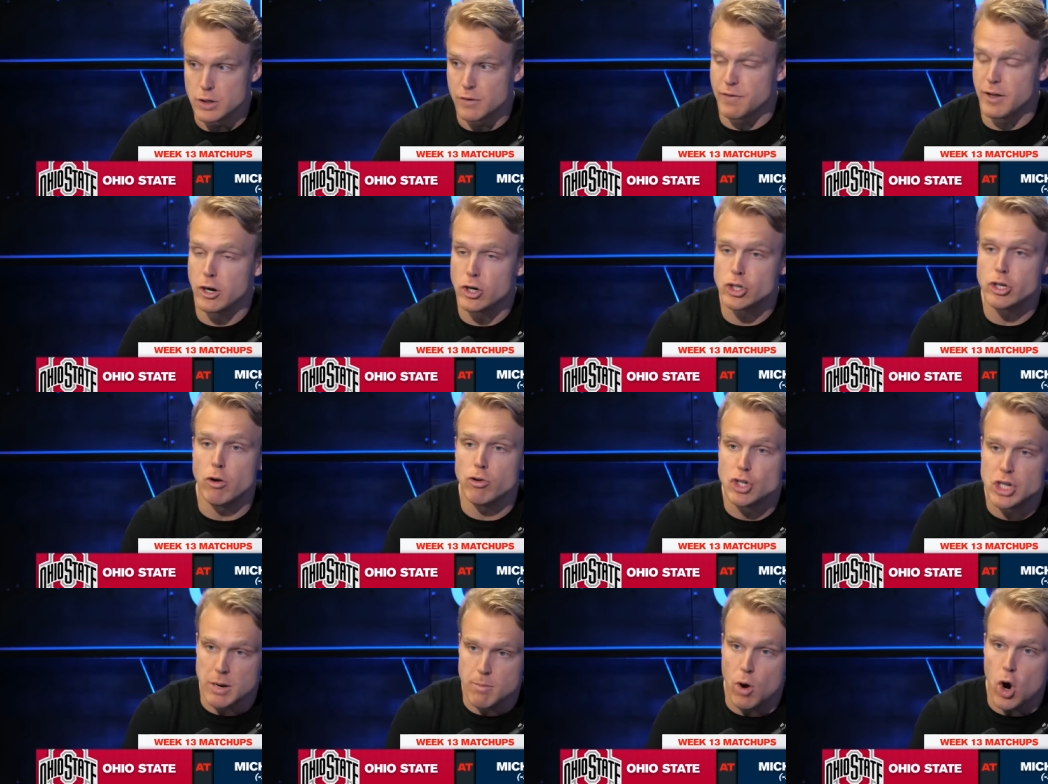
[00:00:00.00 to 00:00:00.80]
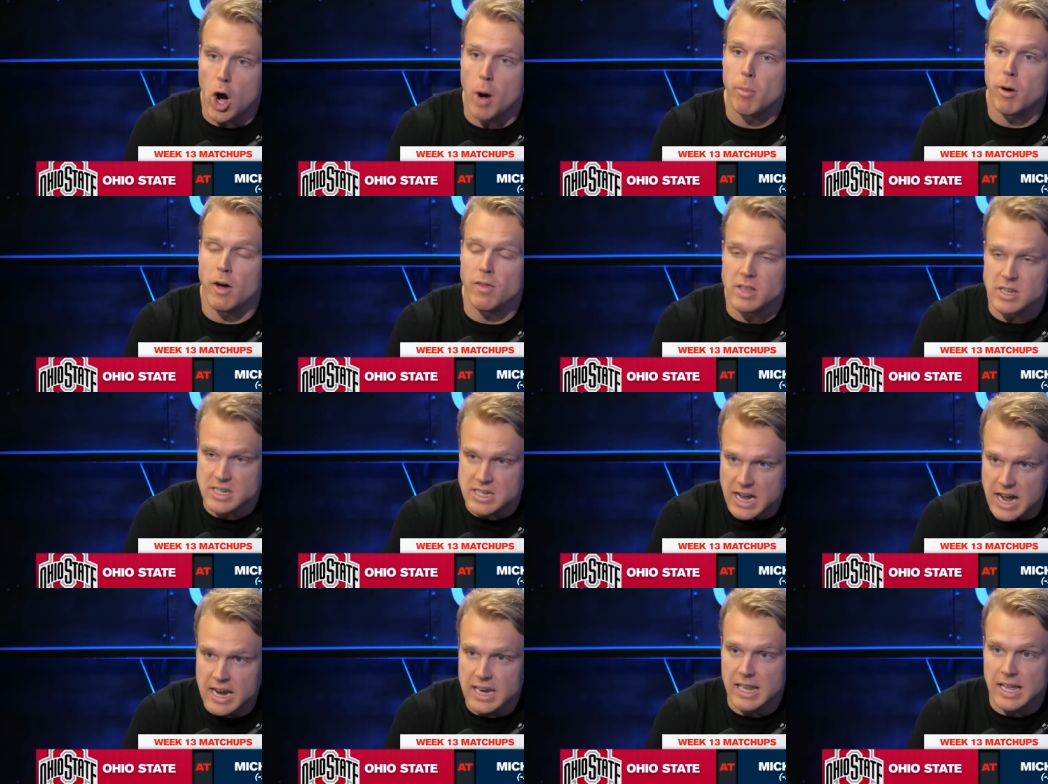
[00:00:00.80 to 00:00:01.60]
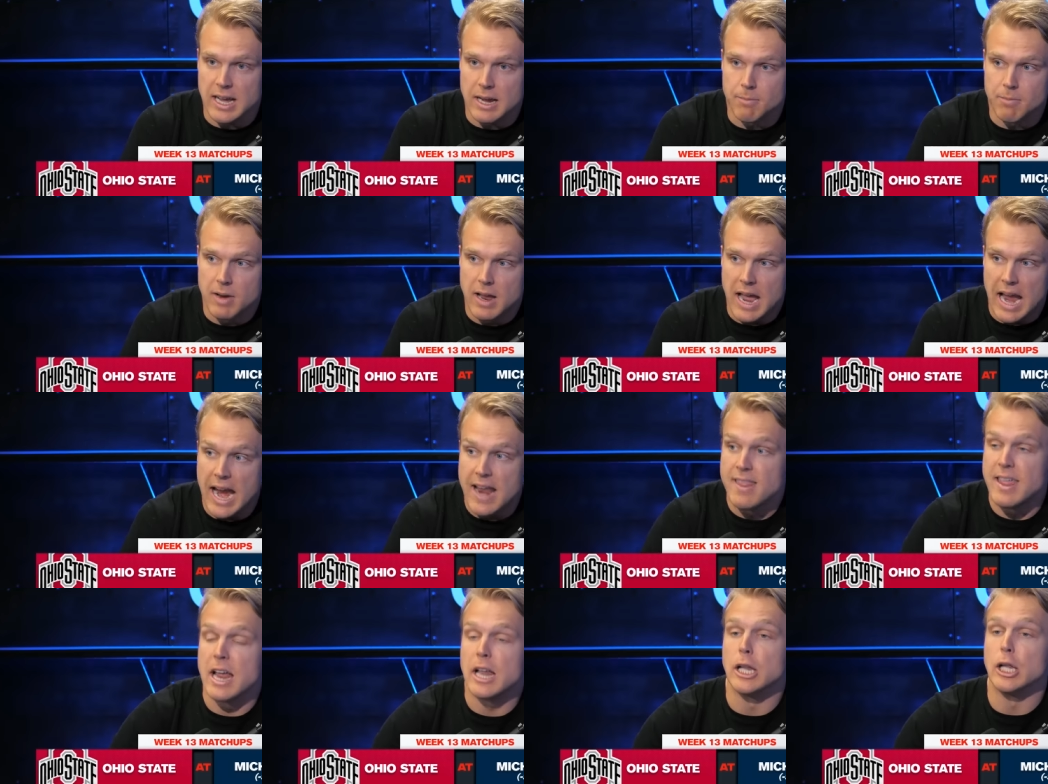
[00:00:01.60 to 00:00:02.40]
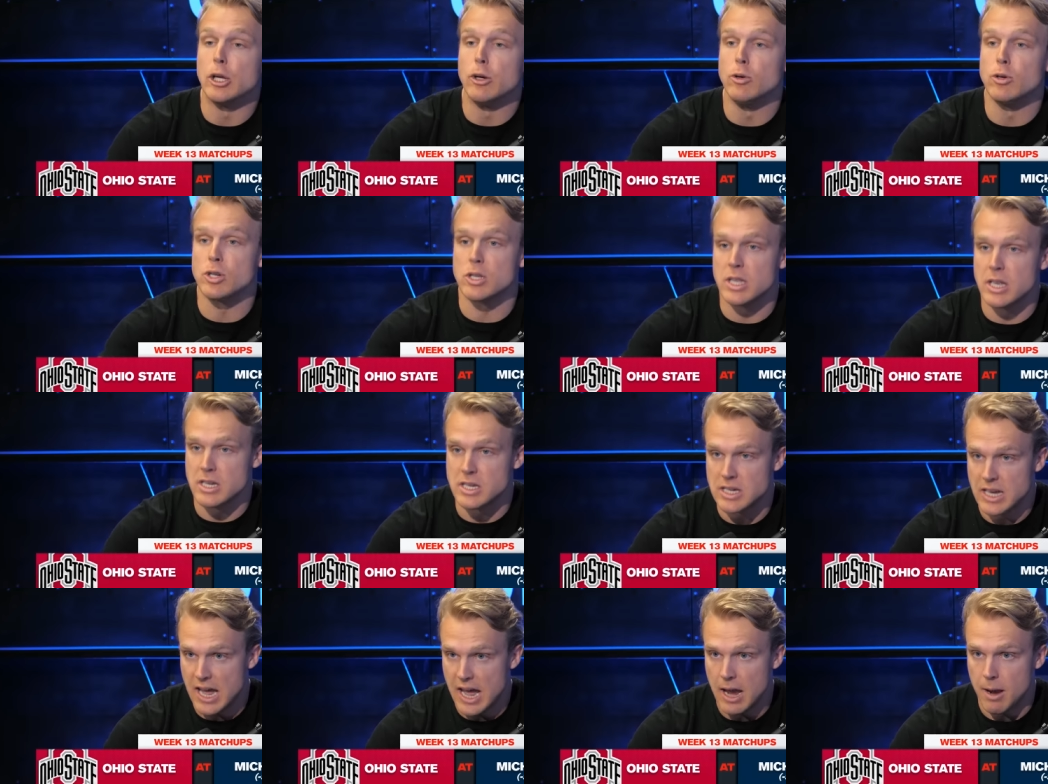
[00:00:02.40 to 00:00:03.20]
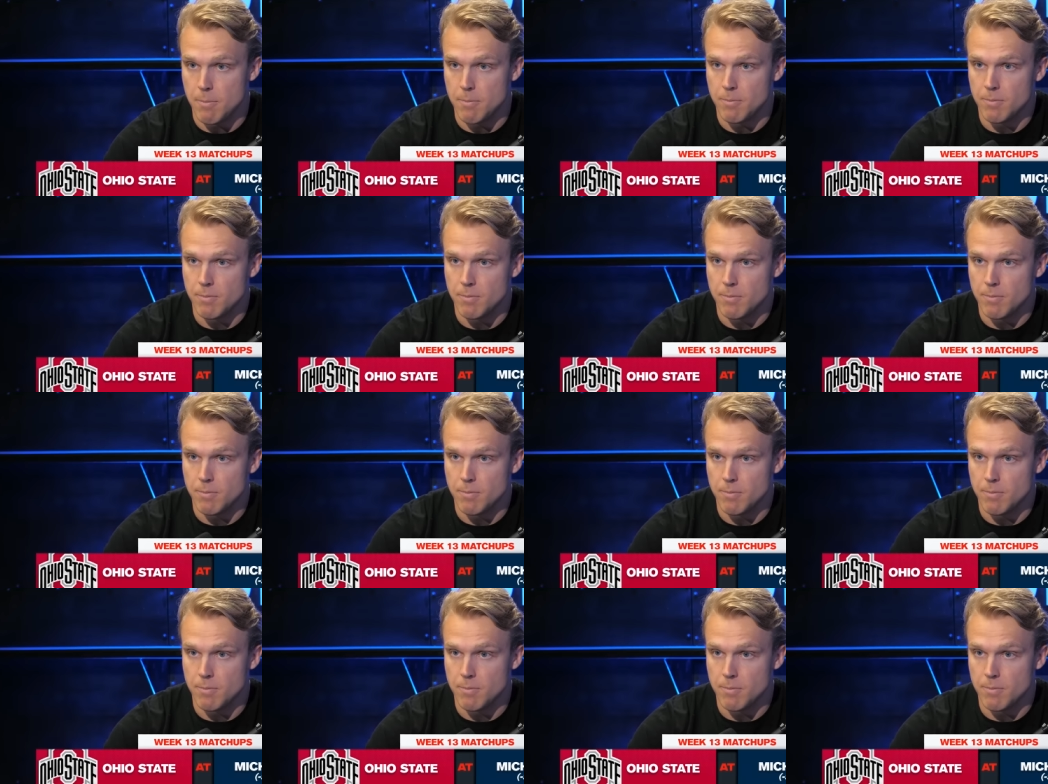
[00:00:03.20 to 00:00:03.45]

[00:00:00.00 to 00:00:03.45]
If there's no Jim Harbaugh on the sideline and they lose this game,